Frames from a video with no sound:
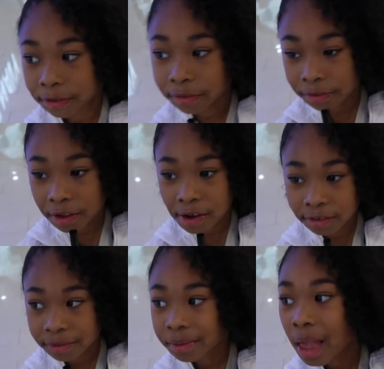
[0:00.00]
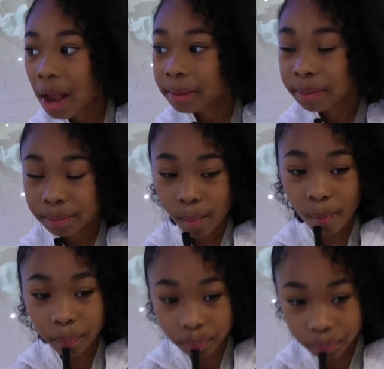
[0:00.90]
a boba that we made from,
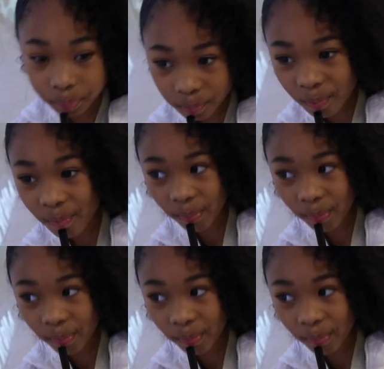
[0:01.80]
what is it called?